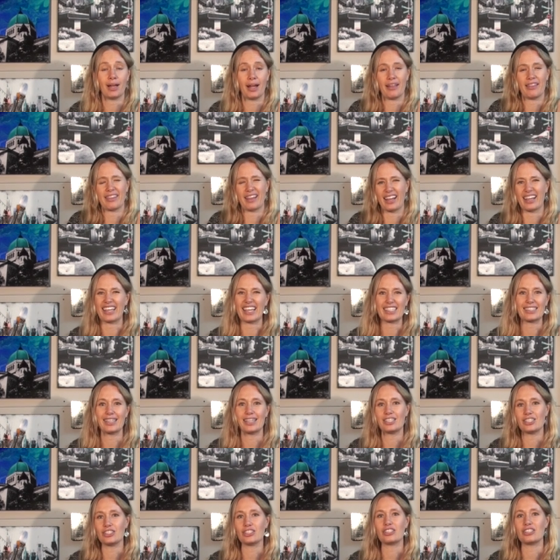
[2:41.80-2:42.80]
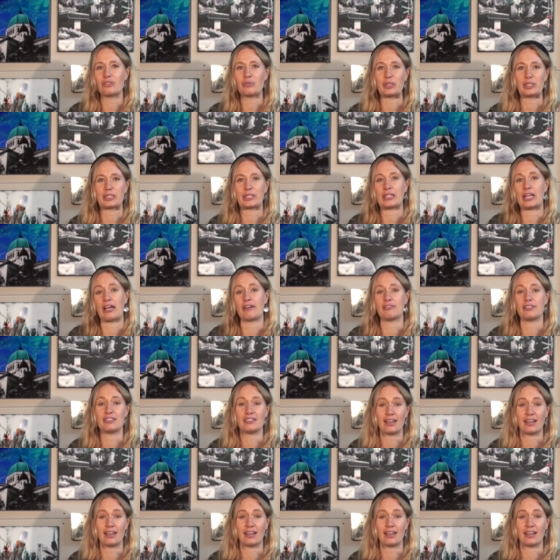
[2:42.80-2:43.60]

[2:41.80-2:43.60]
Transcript: I, I guess that's just a risk you have to